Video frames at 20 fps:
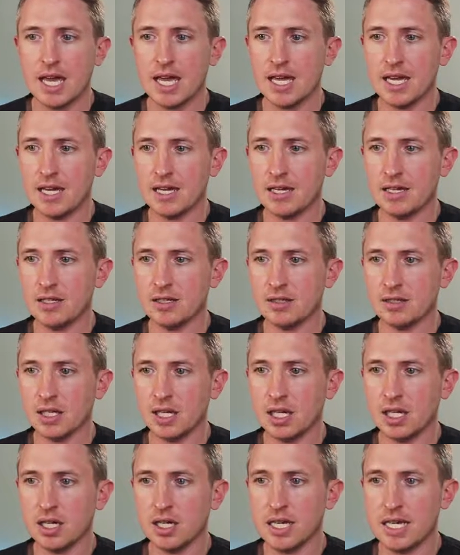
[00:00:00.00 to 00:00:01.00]
And
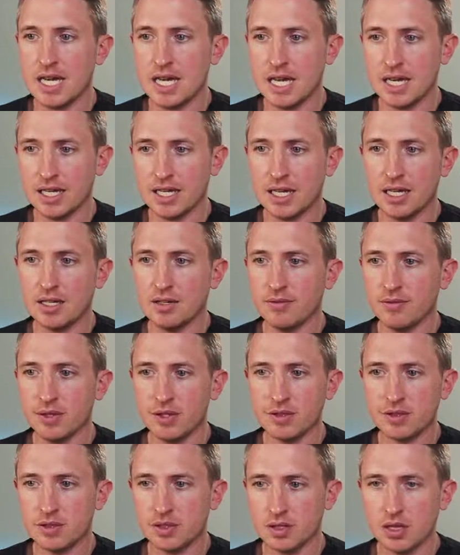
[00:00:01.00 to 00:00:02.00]
again, if
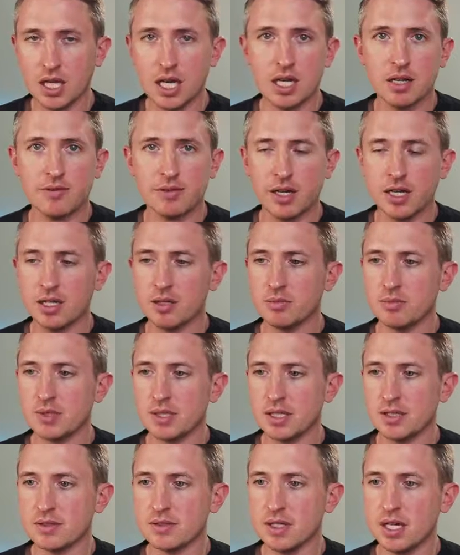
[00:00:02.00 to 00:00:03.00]
it's a lot of items,
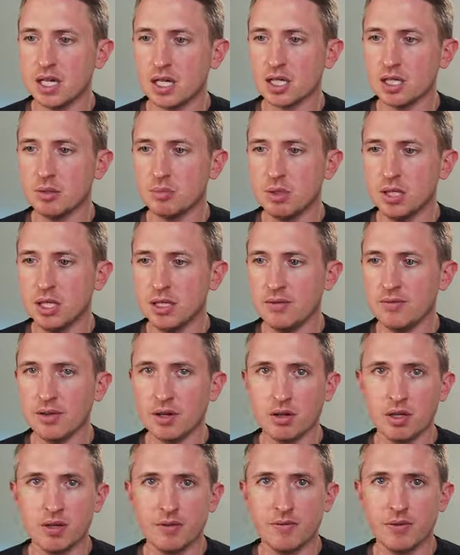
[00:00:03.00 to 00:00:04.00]
it's not going to be
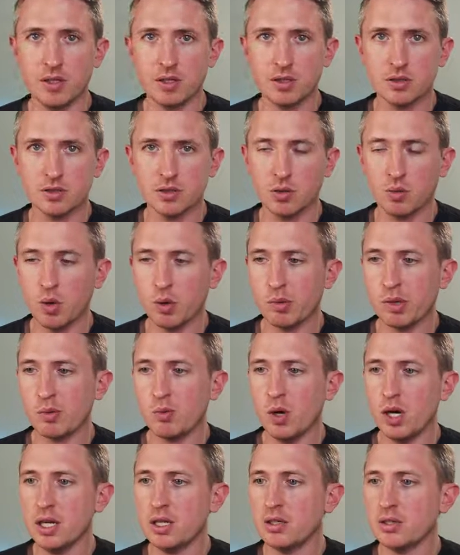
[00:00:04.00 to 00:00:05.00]
very efficient. So what we
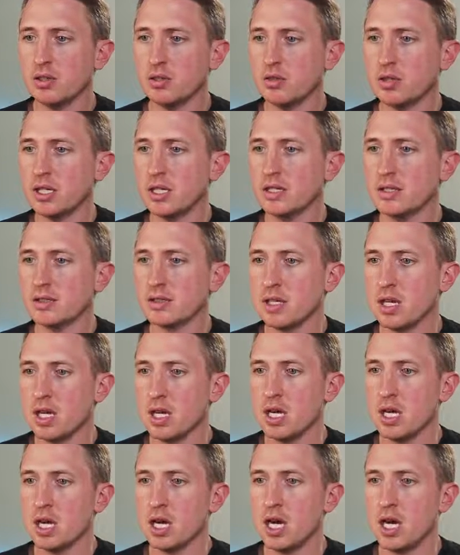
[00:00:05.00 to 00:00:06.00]
want to do is
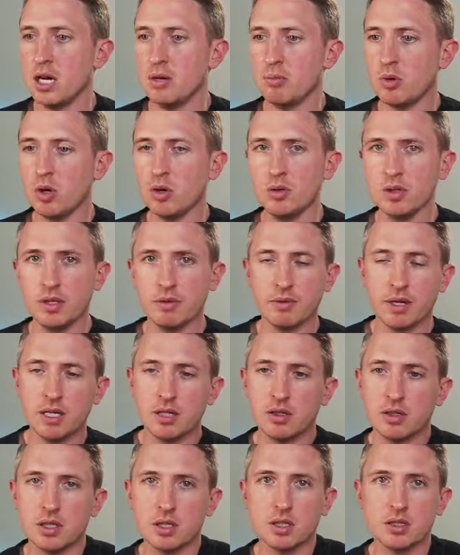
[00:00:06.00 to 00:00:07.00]
only
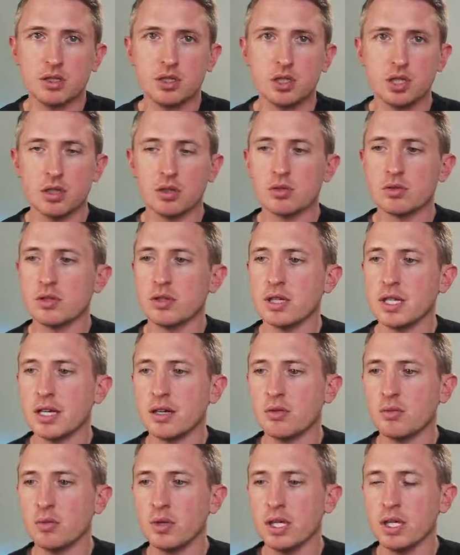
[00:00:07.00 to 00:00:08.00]
render the children
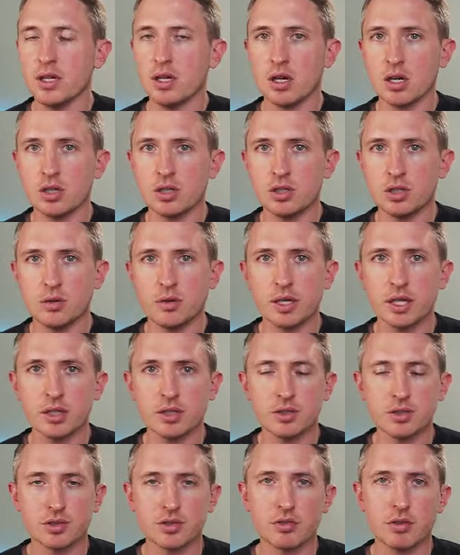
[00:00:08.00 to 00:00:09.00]
that we are showing
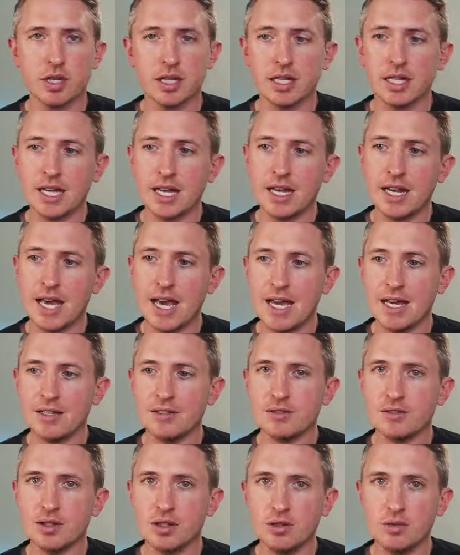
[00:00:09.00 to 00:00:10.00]
on the screen. And
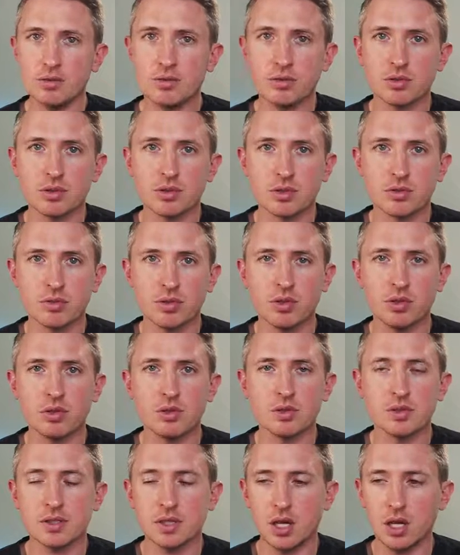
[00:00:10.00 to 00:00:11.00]
as the user
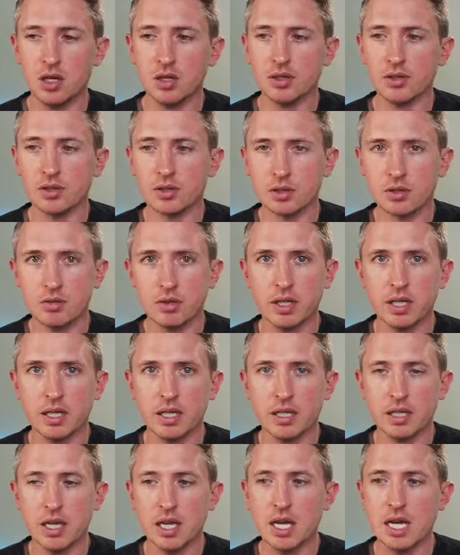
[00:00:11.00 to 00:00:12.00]
scrolls on the
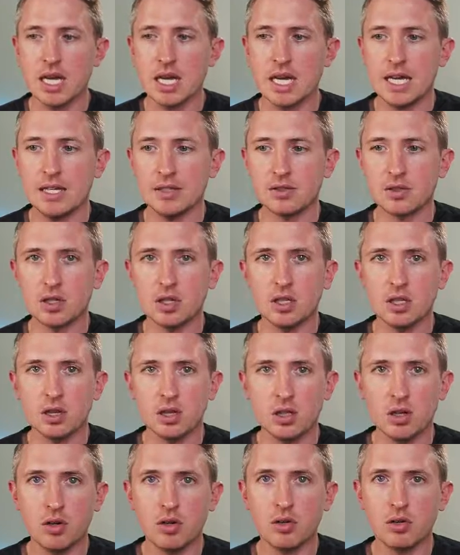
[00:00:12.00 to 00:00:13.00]
screen, it's going to
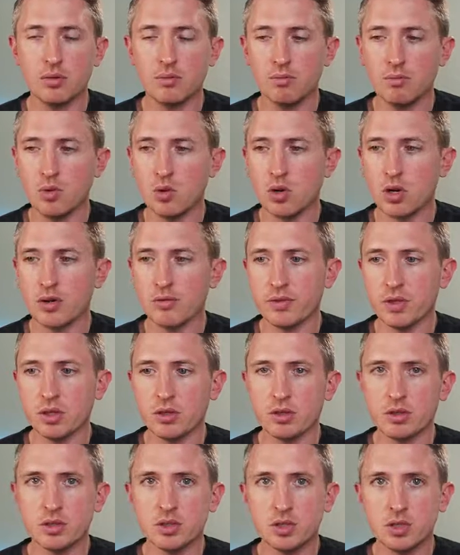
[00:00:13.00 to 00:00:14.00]
load more of
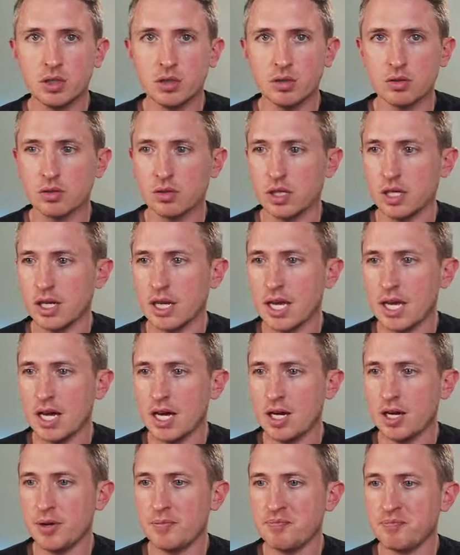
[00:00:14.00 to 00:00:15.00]
those children
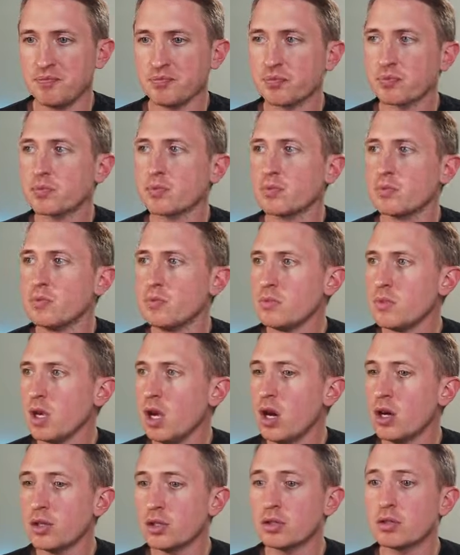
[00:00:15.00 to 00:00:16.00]
on
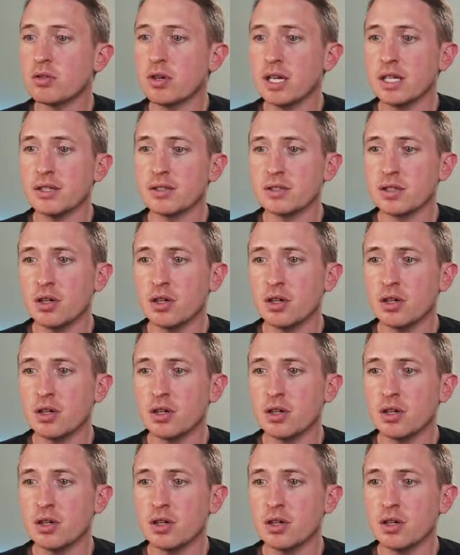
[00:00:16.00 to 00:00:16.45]
the screen.